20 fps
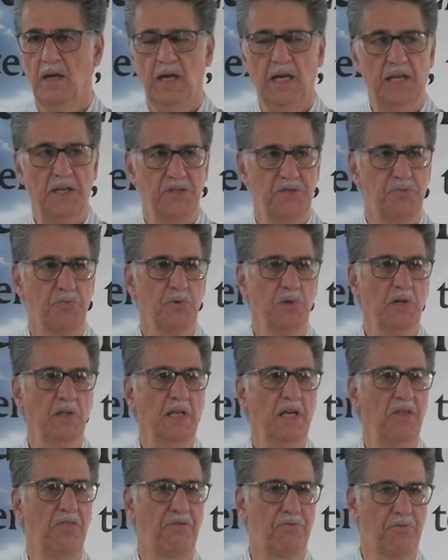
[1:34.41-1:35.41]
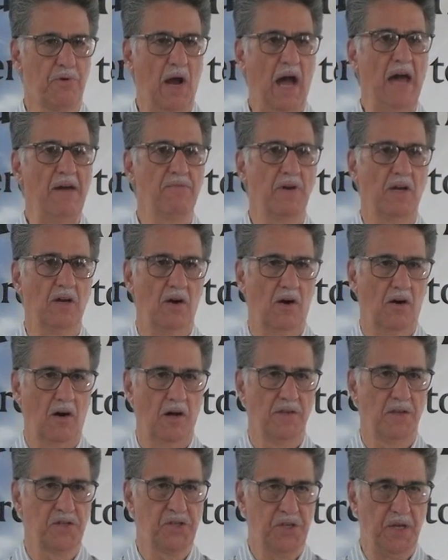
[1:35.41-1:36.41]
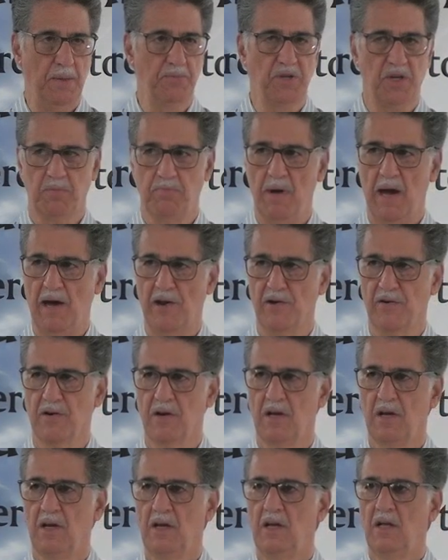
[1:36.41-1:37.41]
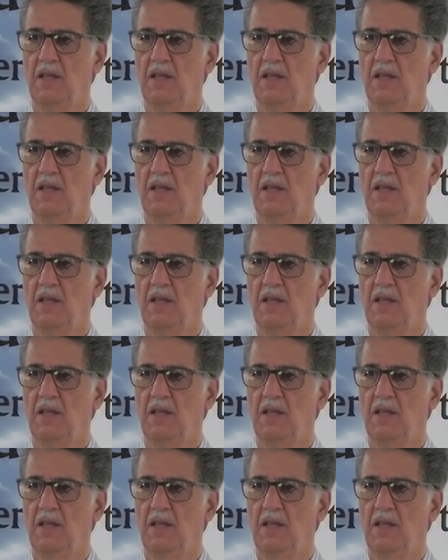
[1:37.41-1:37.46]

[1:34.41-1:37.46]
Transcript: is really thriving on the subject matter.